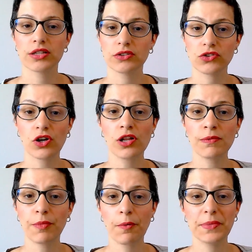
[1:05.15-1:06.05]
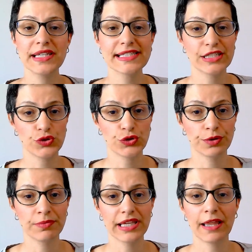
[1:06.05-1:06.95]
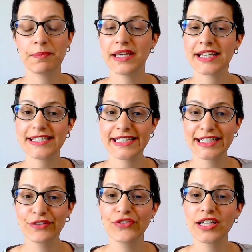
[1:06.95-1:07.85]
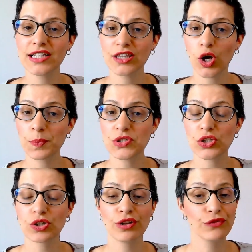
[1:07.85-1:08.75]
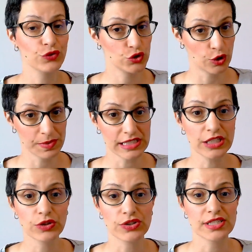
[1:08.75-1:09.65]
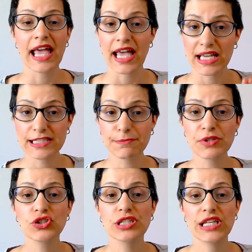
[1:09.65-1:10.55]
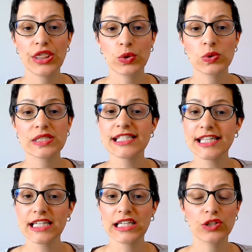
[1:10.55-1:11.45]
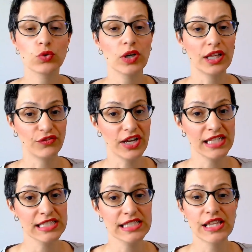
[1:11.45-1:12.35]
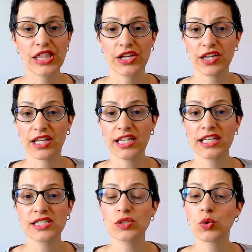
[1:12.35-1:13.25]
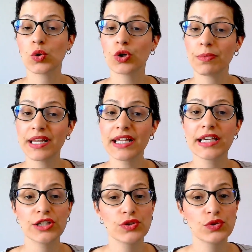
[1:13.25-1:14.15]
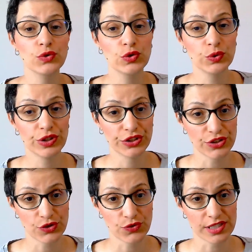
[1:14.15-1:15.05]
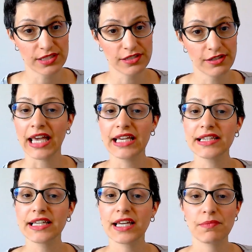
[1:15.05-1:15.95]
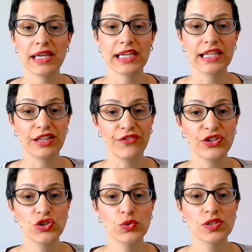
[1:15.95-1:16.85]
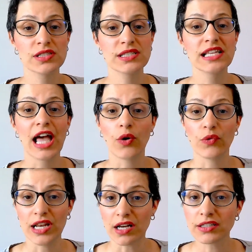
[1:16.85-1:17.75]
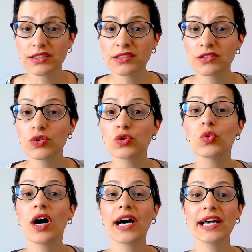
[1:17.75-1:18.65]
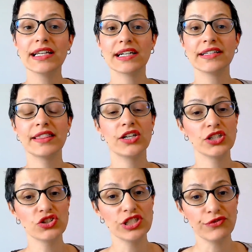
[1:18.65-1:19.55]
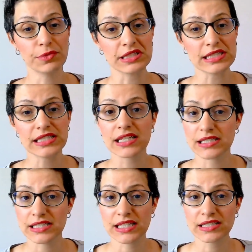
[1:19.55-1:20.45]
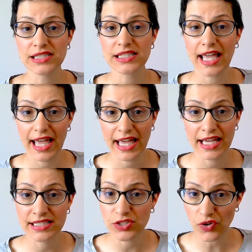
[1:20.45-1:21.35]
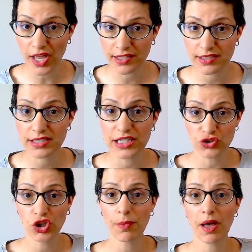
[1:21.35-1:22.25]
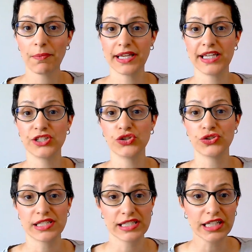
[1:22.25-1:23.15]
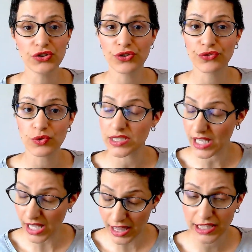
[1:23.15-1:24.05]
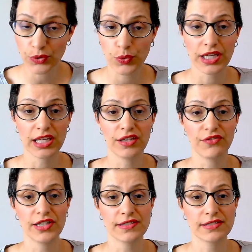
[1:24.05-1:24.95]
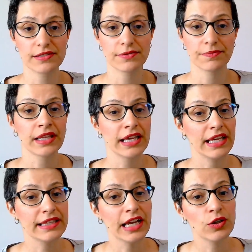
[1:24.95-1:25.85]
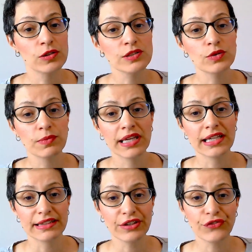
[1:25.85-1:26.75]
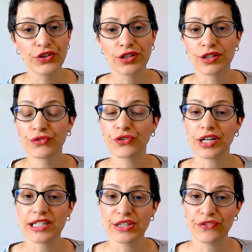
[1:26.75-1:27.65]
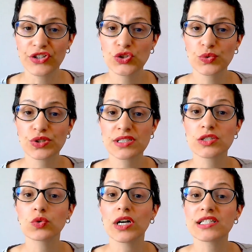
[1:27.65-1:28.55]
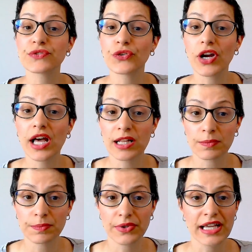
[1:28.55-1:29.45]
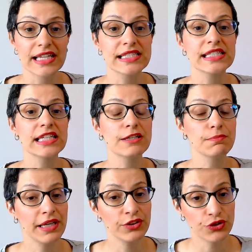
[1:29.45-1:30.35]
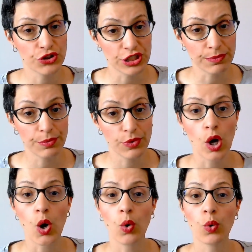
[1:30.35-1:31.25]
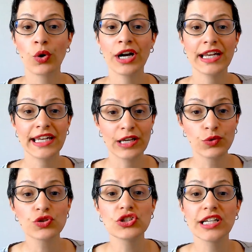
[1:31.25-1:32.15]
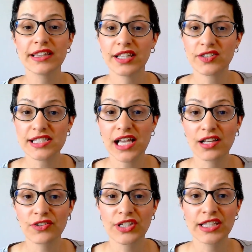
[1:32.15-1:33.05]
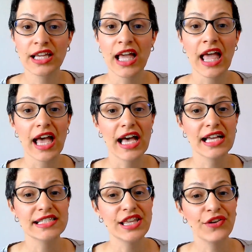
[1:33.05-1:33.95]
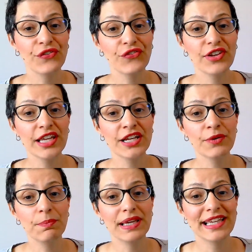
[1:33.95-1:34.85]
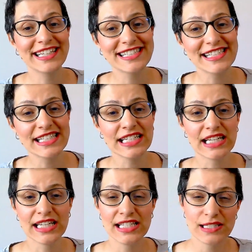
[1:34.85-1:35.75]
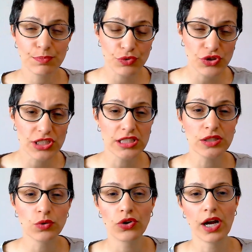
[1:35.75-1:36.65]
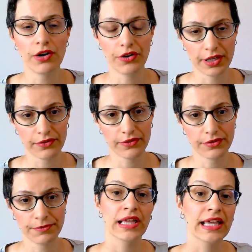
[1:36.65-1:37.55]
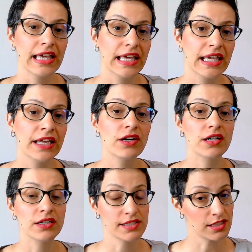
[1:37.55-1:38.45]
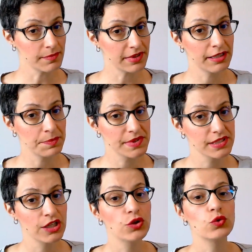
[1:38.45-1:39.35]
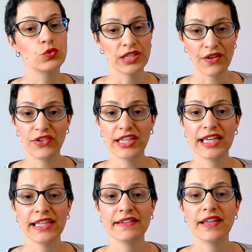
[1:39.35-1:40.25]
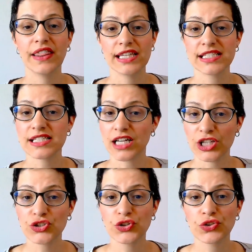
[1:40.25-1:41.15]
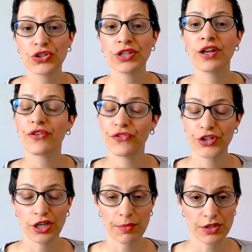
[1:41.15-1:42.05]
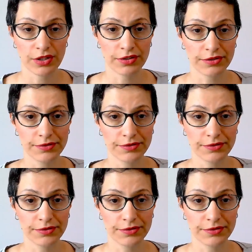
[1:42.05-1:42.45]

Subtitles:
Tall poppy syndrome can be a significant obstacle for job seekers, especially those seeking to advance their careers or break into new industries. It can make individuals reluctant to highlight their achievements, skills, and strengths in job applications, interviews, and networking events. It can also make it difficult for individuals to ask for help, seek mentorship, or negotiate their salary as they fear being seen as pushy or arrogant. Here are some tips to navigate this cultural phenomenon.